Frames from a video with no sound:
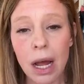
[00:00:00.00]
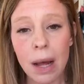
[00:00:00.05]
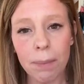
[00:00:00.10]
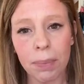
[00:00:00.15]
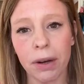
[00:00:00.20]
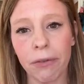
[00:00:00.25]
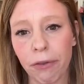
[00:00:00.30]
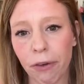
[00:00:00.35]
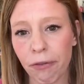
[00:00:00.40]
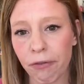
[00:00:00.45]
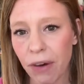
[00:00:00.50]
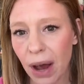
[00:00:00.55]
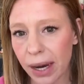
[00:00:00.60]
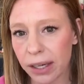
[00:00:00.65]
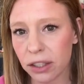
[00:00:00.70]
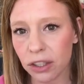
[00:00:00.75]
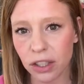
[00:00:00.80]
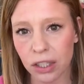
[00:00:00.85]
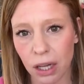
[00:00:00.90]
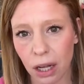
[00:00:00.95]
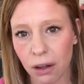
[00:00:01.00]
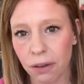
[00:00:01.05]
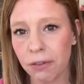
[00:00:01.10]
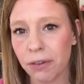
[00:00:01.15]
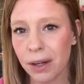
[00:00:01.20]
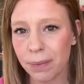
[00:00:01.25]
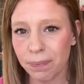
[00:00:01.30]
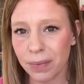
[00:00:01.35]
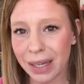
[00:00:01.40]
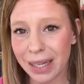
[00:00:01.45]
but if you find yourself
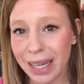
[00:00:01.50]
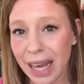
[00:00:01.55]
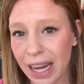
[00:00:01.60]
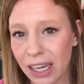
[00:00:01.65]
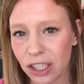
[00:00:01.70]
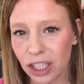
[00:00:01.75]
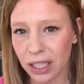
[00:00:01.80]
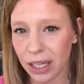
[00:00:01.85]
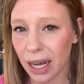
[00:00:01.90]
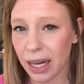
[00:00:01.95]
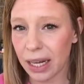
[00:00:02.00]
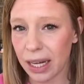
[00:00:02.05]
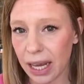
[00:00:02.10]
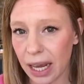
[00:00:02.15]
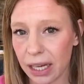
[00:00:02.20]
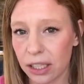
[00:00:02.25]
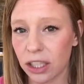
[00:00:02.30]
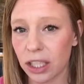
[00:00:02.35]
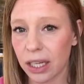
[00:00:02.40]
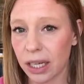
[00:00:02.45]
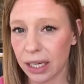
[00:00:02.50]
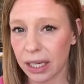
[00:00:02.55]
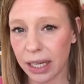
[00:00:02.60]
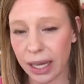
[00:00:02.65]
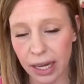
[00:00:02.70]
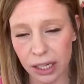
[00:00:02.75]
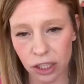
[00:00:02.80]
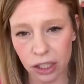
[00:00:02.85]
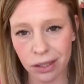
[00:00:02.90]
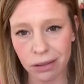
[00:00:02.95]
engaging and engaging and
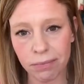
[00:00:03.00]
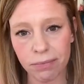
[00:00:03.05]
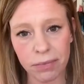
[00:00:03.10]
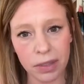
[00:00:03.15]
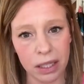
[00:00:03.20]
engaging,